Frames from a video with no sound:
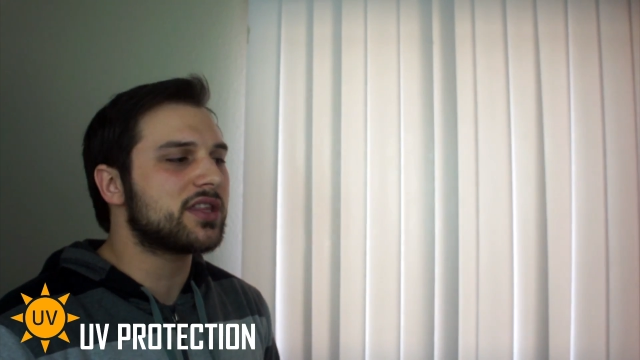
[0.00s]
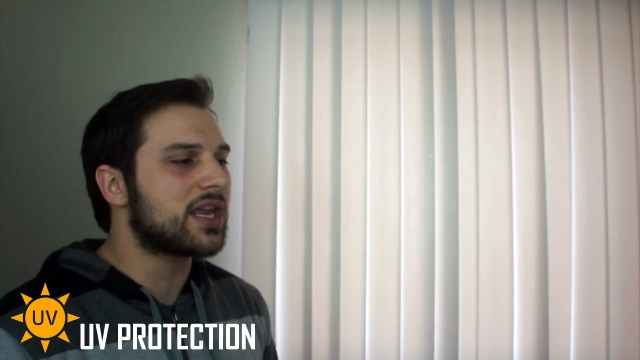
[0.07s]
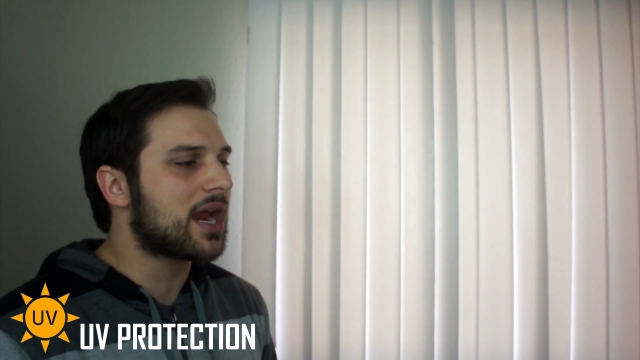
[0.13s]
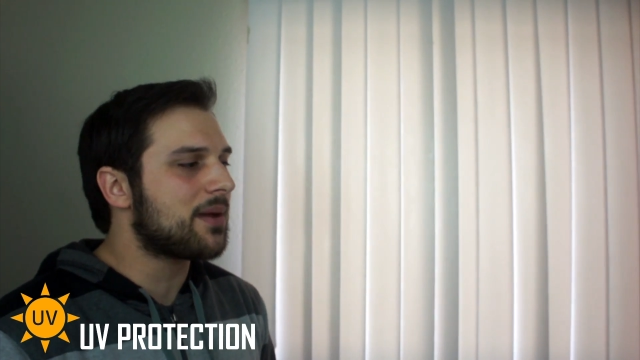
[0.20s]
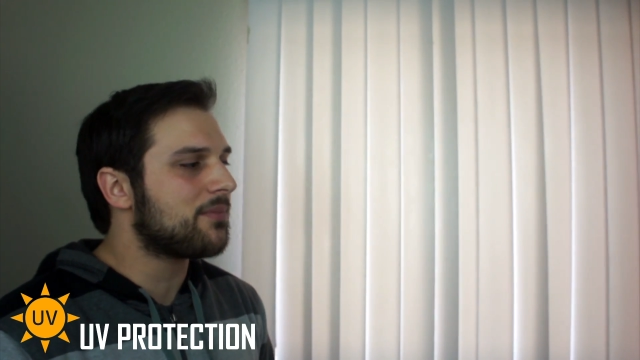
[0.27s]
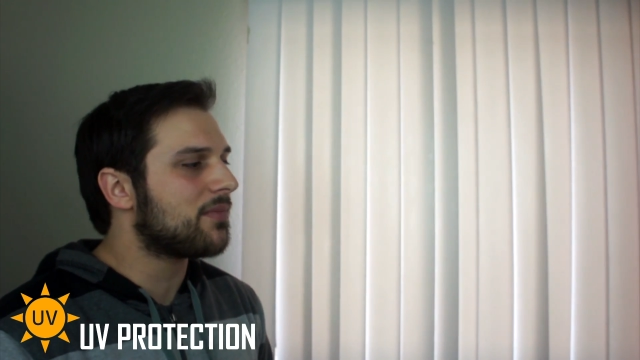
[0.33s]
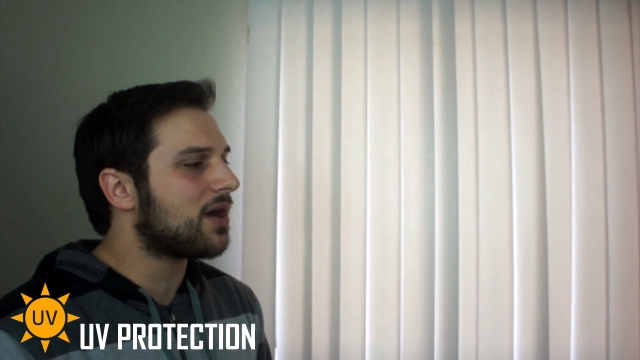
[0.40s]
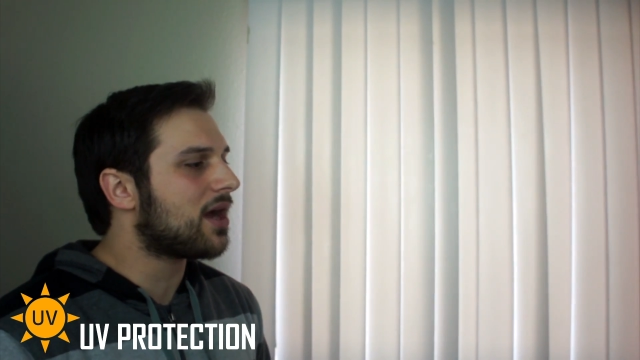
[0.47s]
that
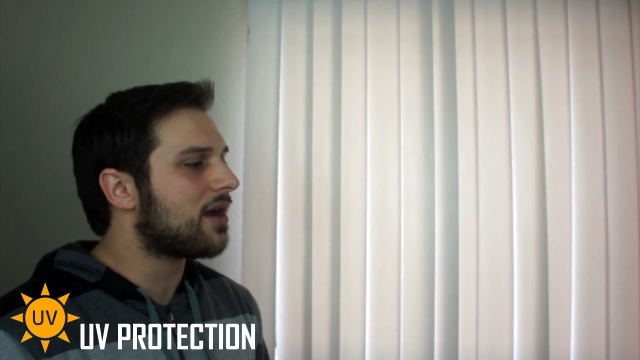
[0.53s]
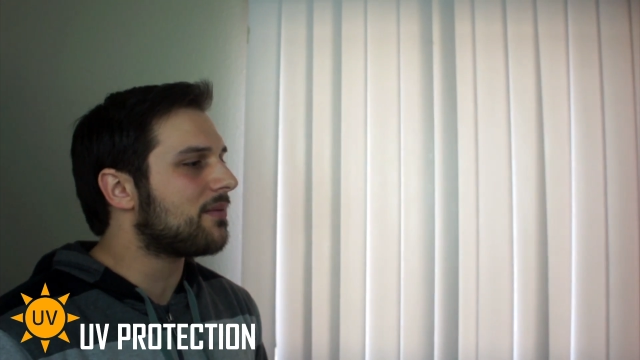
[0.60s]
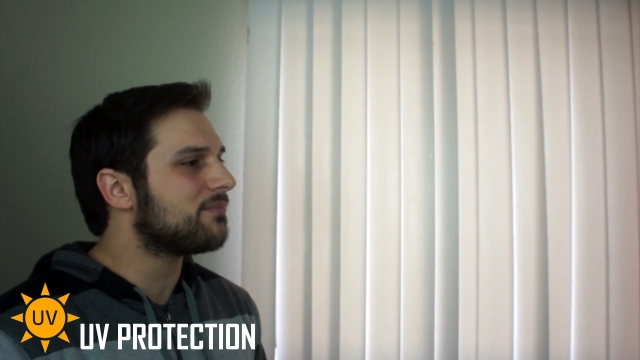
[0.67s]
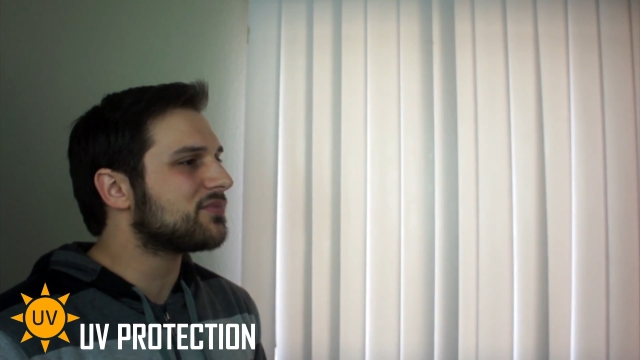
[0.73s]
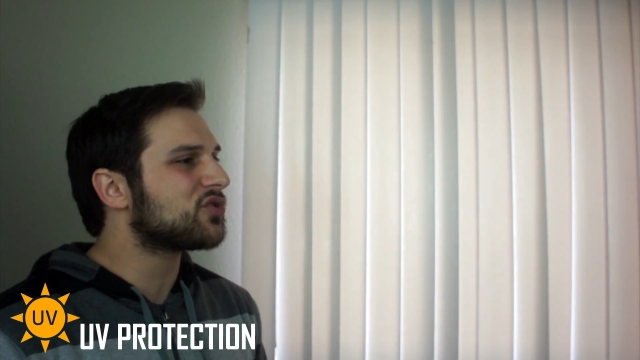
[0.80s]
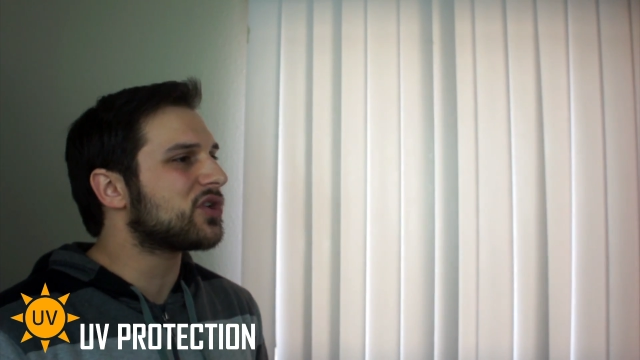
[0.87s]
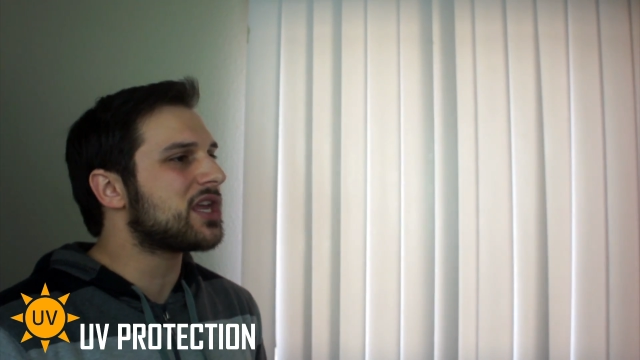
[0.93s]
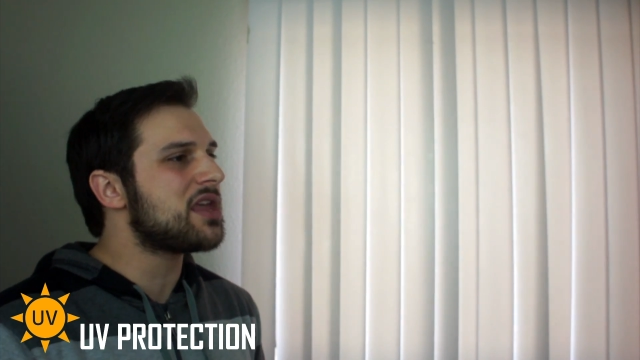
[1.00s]

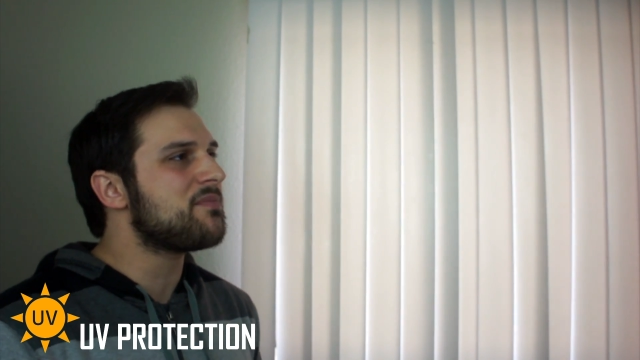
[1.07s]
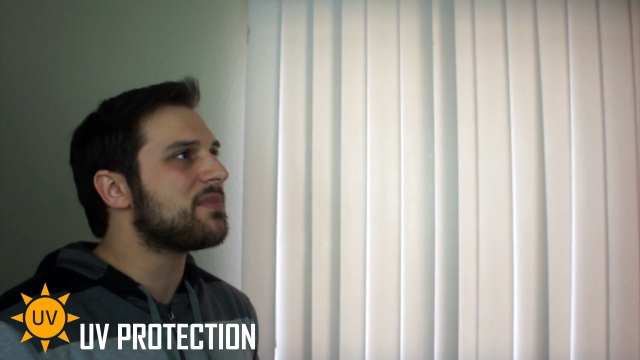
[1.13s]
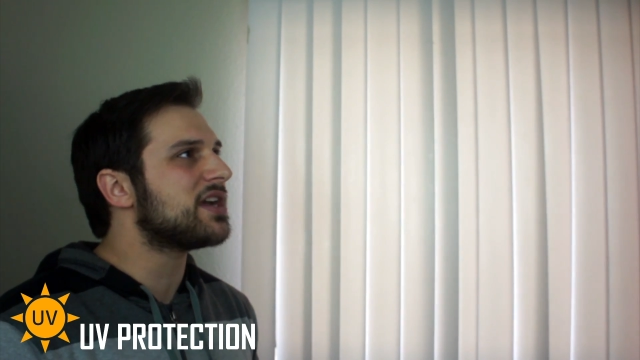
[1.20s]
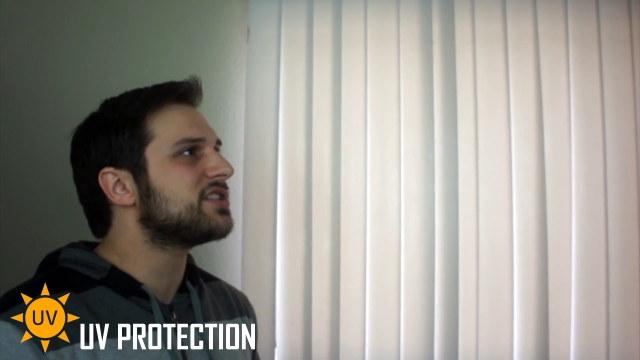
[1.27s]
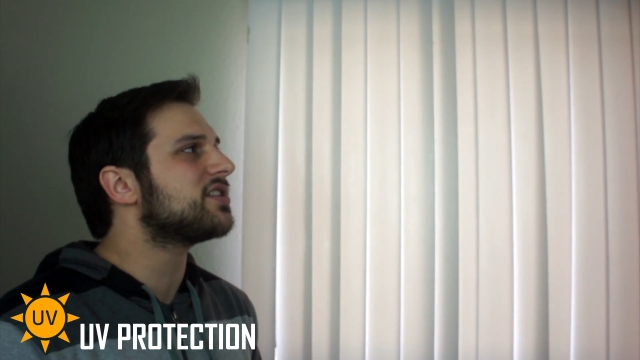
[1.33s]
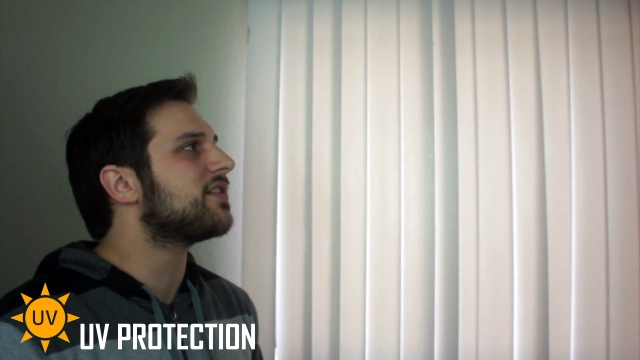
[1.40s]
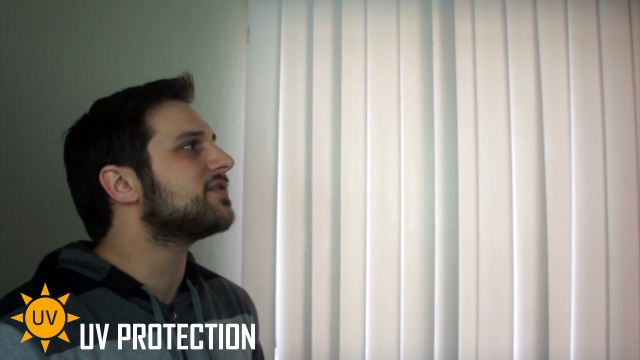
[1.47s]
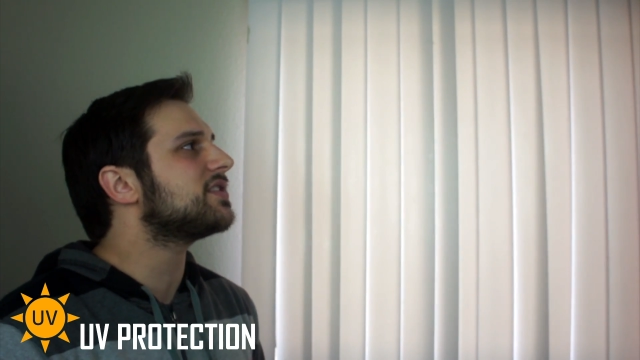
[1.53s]
I'm sort of keeping my
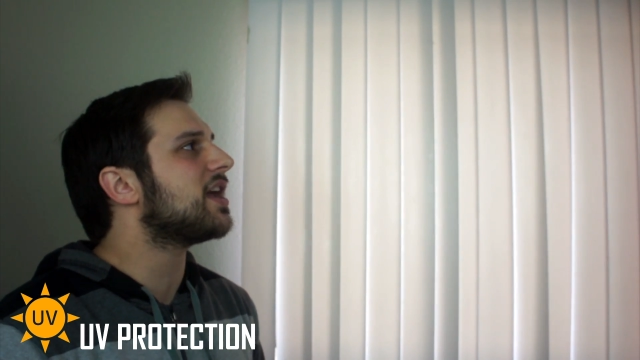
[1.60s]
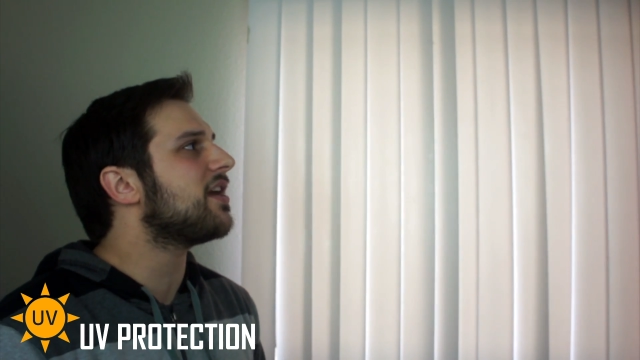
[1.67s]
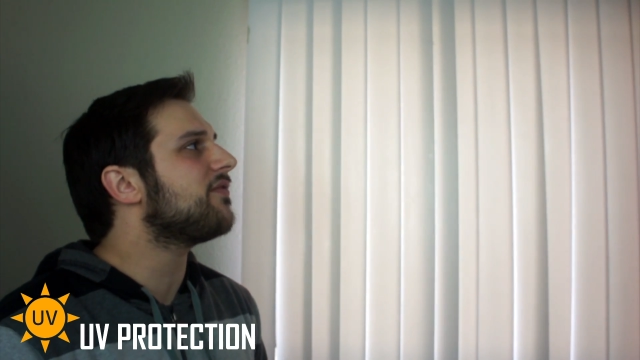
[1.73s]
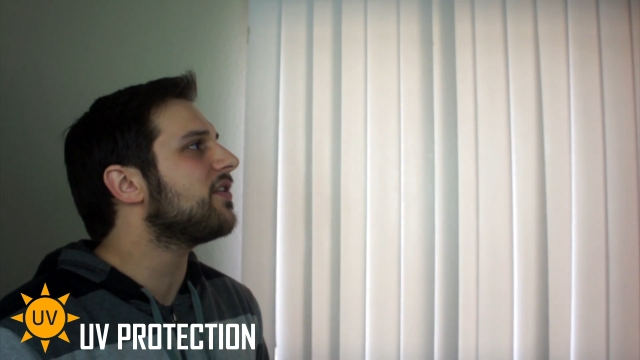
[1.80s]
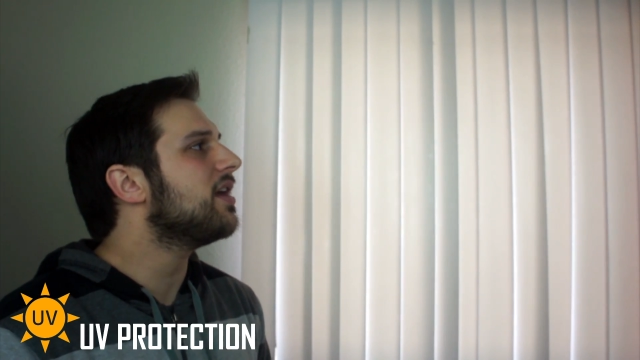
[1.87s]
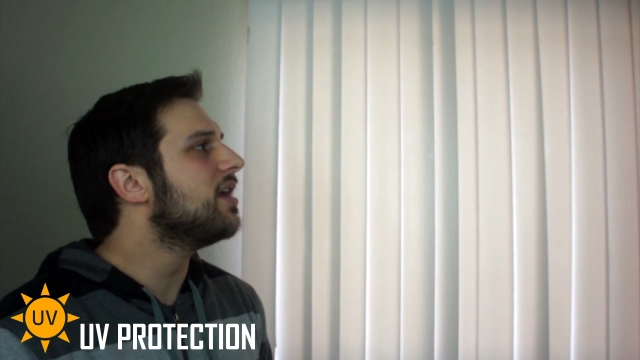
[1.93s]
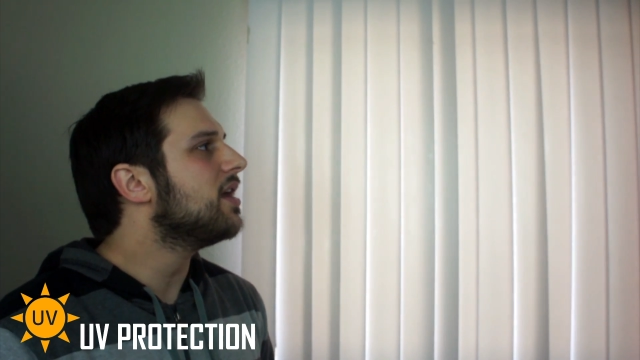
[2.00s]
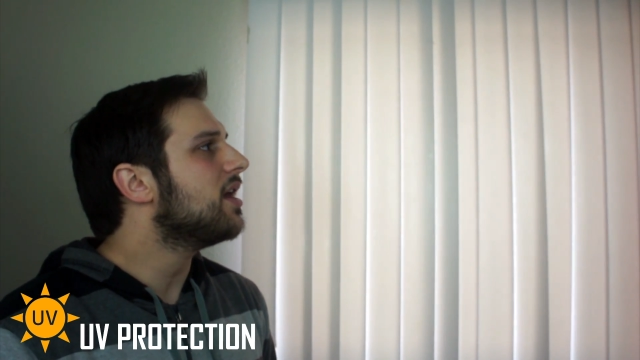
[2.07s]
stuff safe.